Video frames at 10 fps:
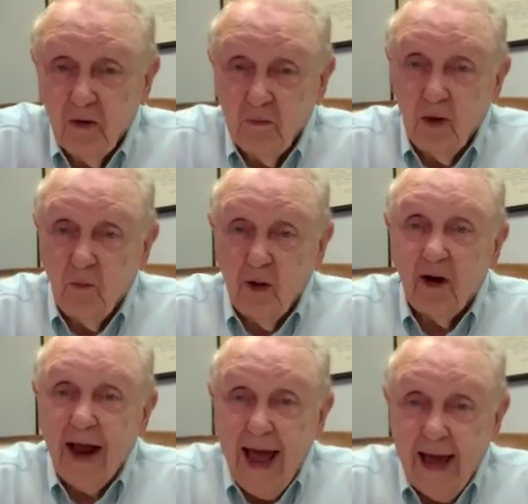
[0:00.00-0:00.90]
but
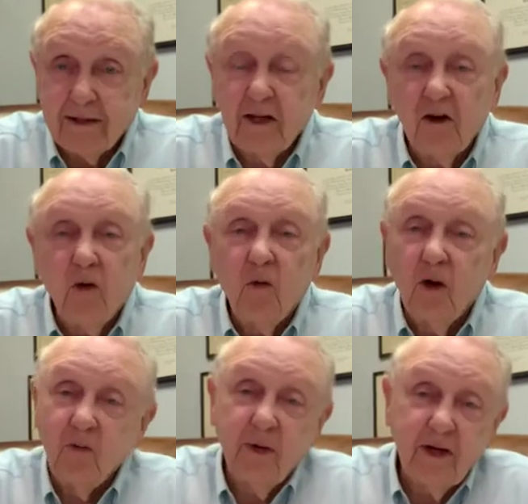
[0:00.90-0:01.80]
we're acting on
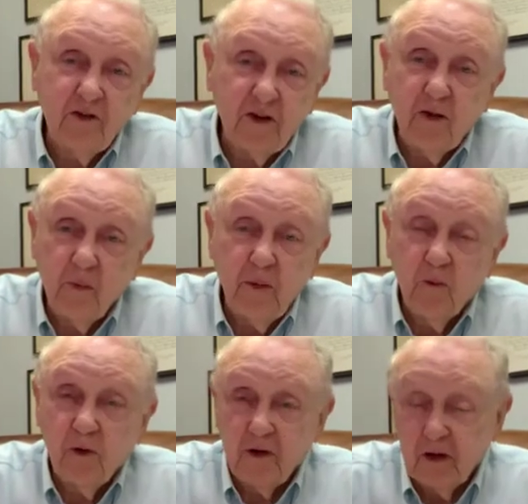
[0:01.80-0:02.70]
what we had said we
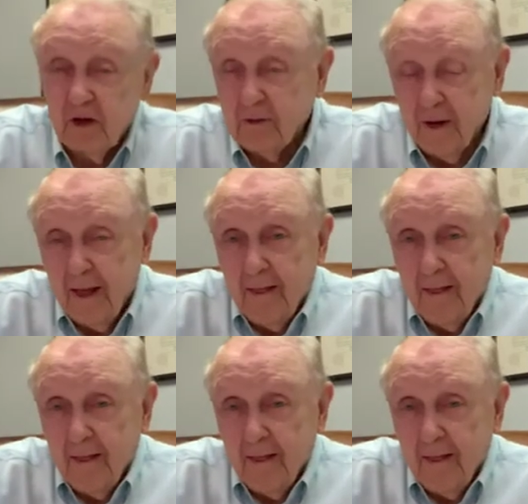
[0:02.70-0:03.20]
wanted to do.